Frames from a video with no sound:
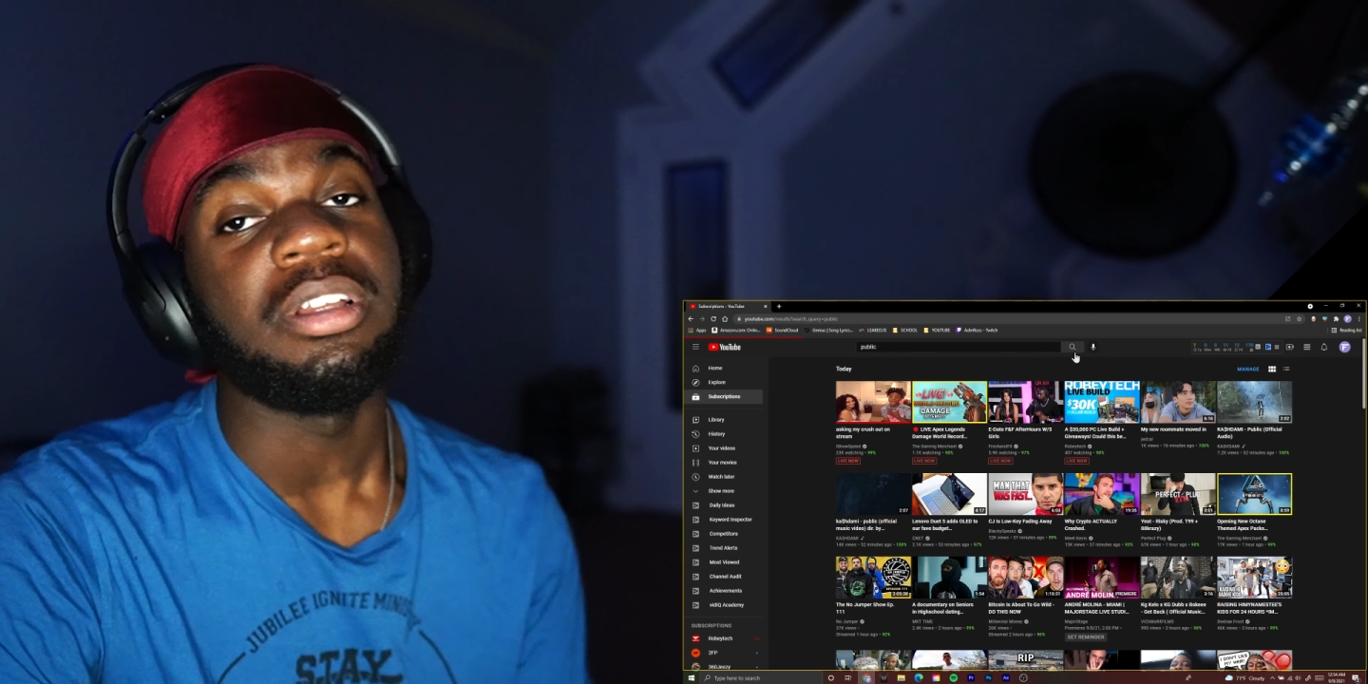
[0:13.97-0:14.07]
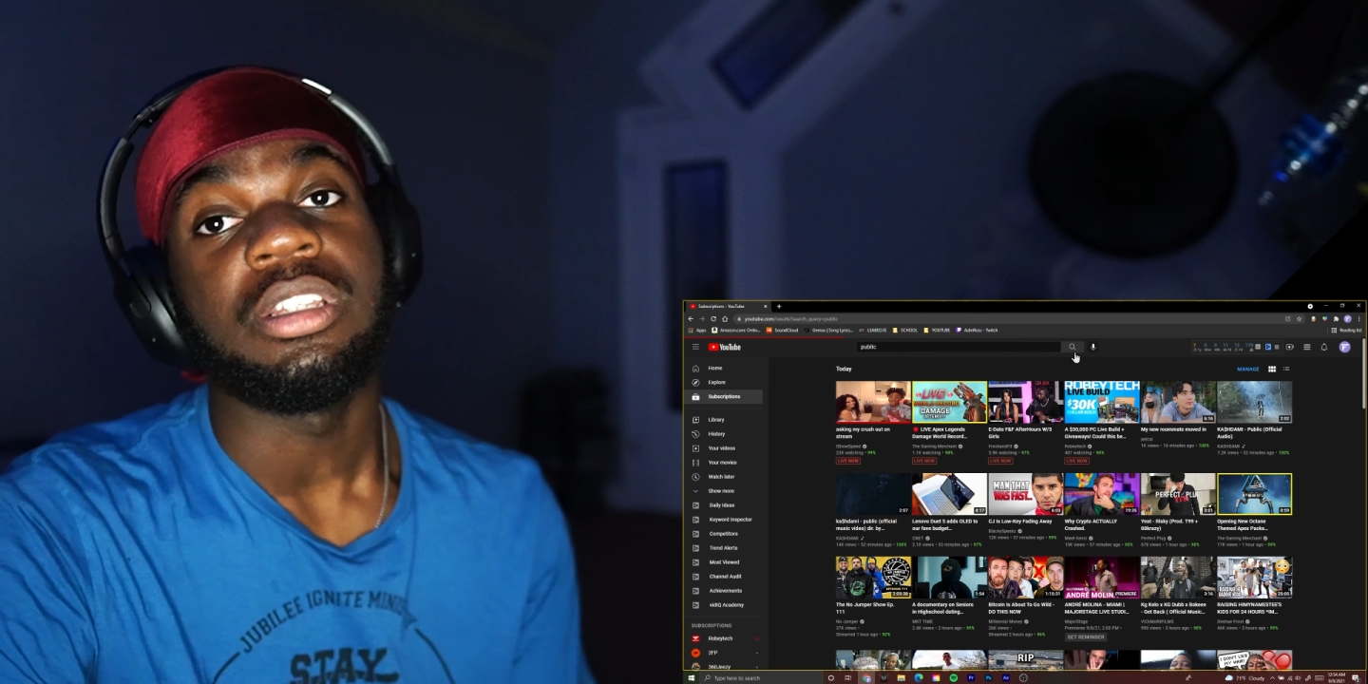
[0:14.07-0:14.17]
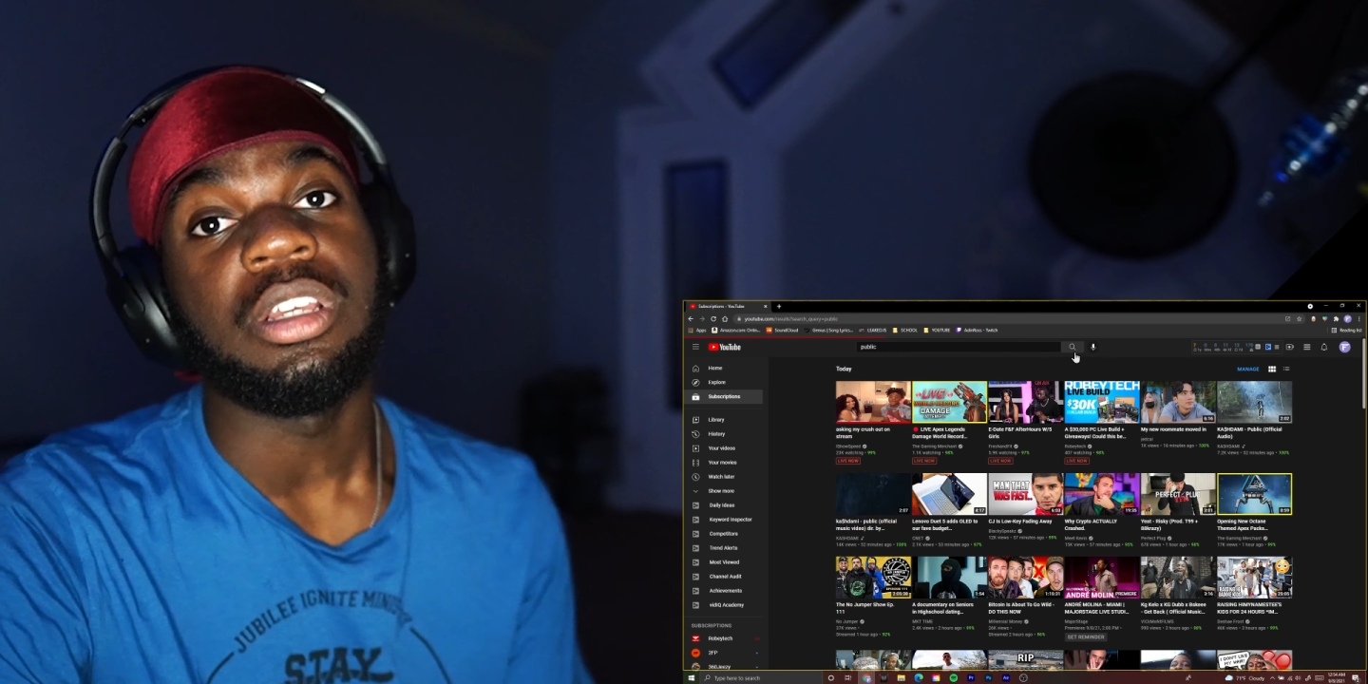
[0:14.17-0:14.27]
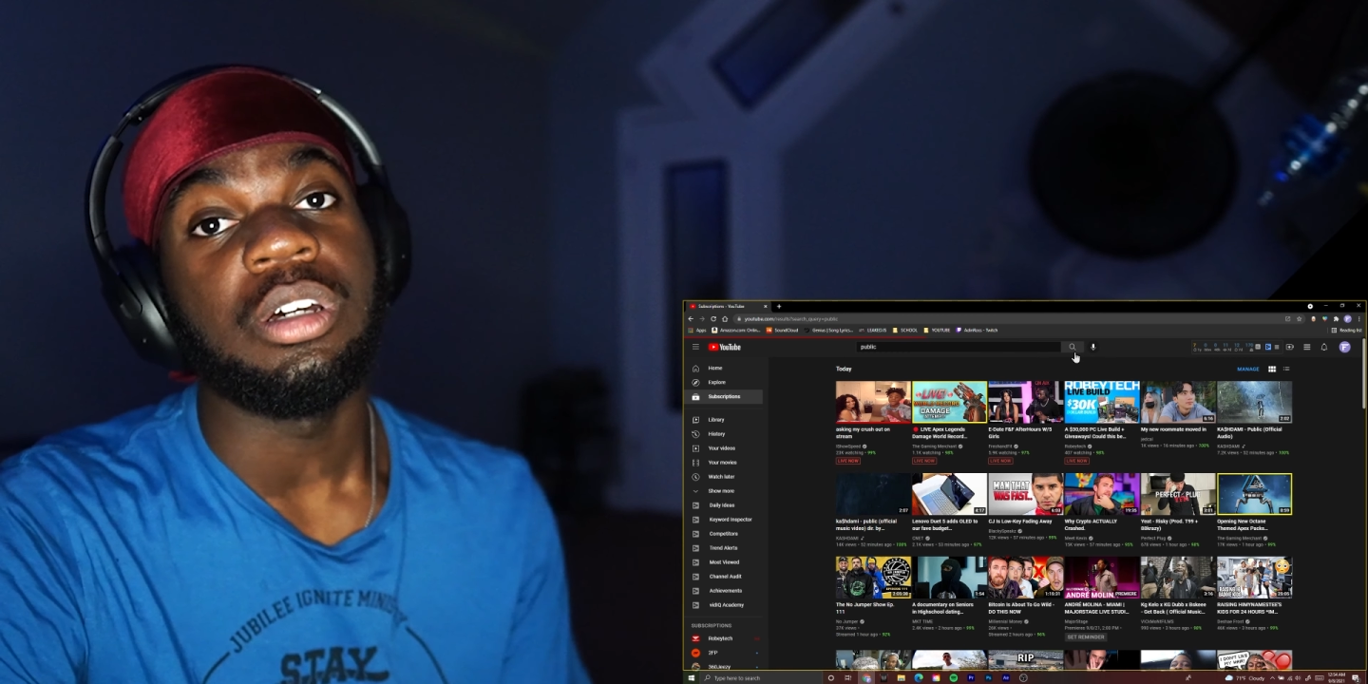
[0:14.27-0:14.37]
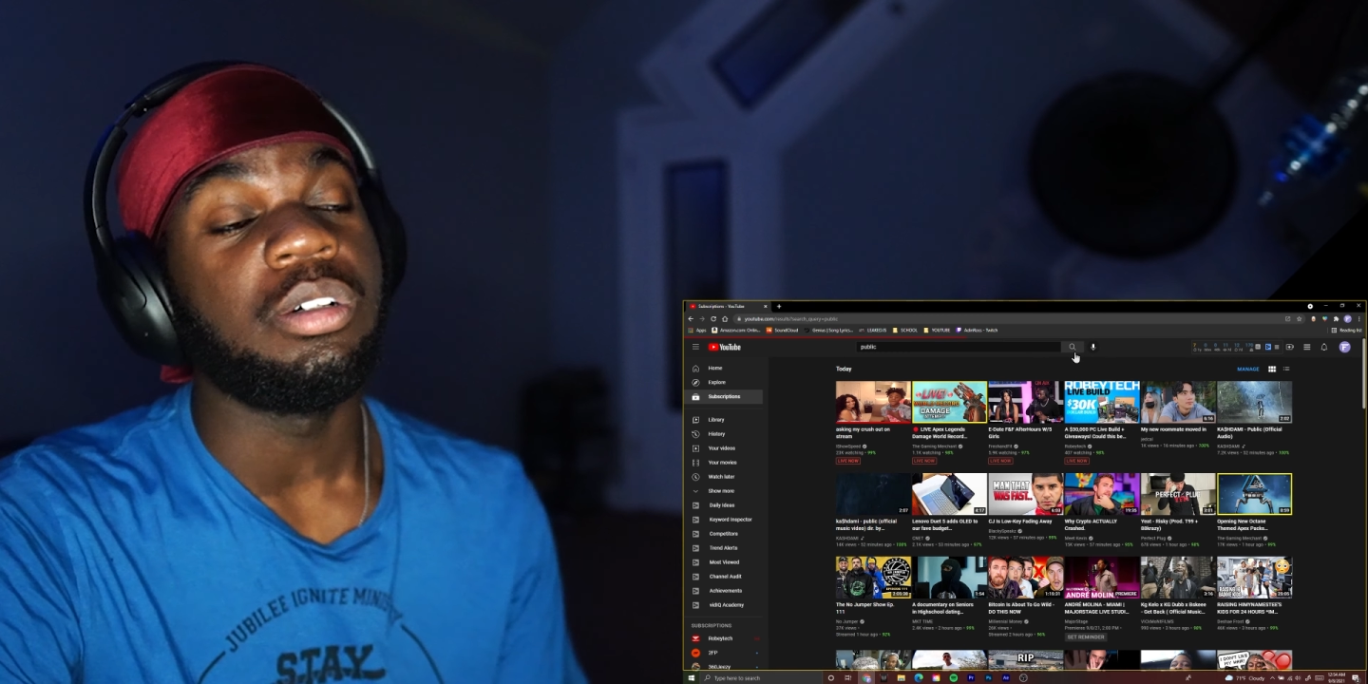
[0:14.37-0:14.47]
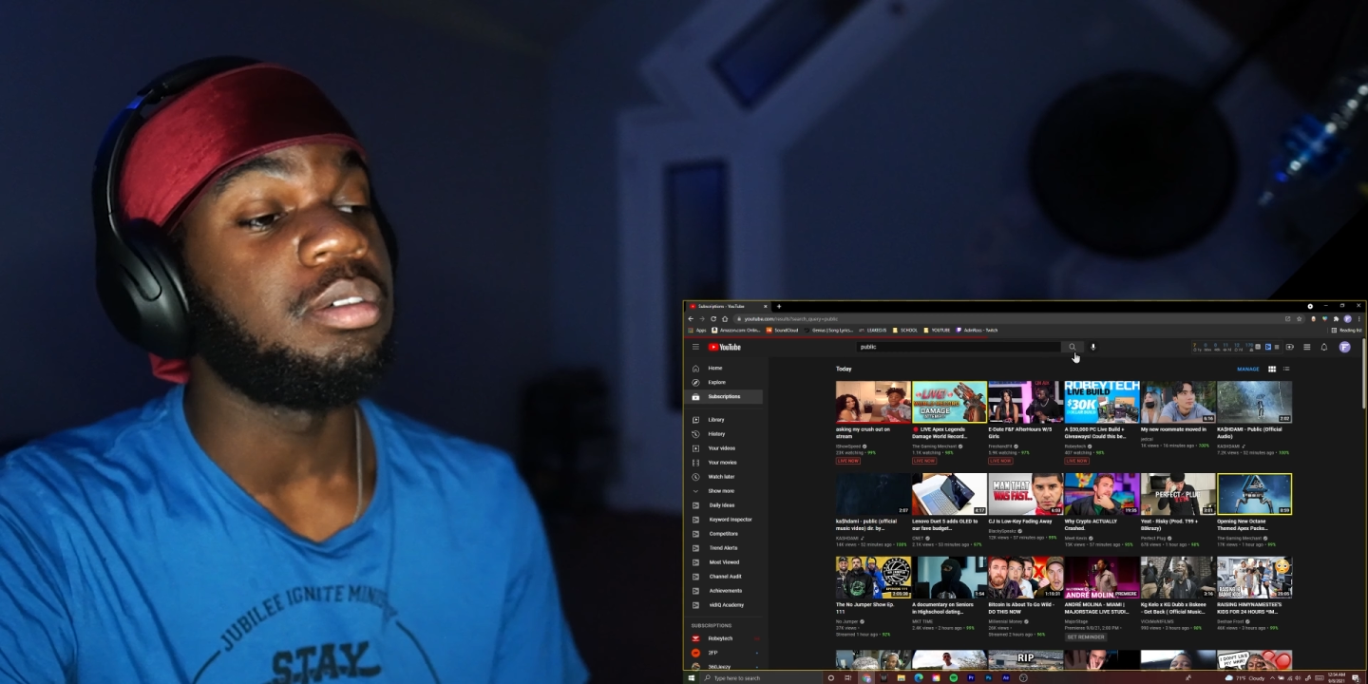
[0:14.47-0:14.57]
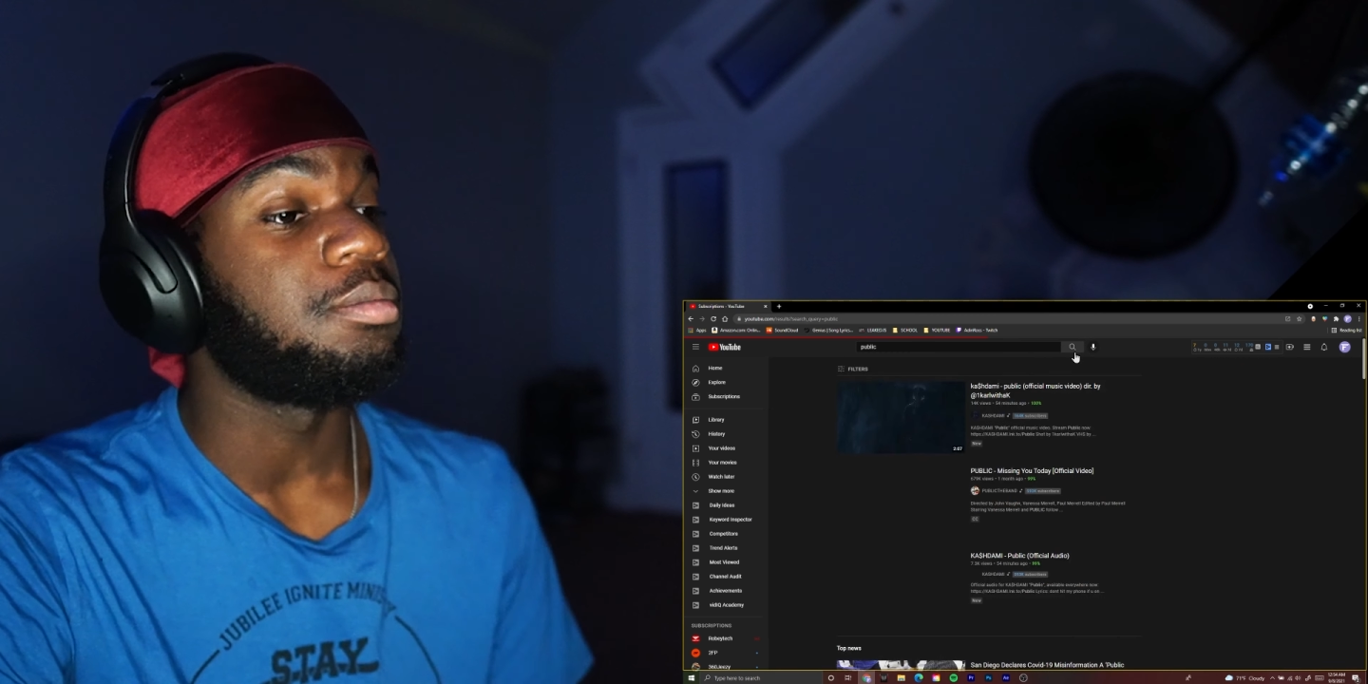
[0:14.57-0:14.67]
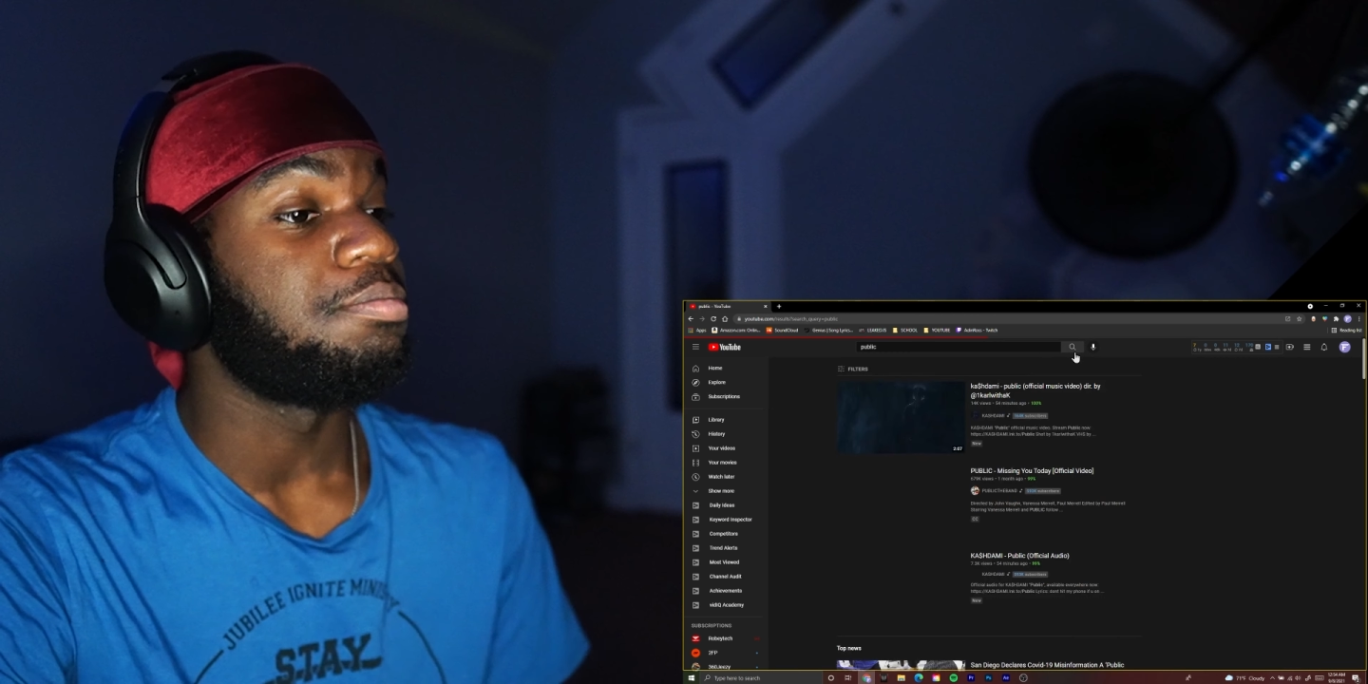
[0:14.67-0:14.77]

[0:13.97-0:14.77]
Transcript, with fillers: Let's go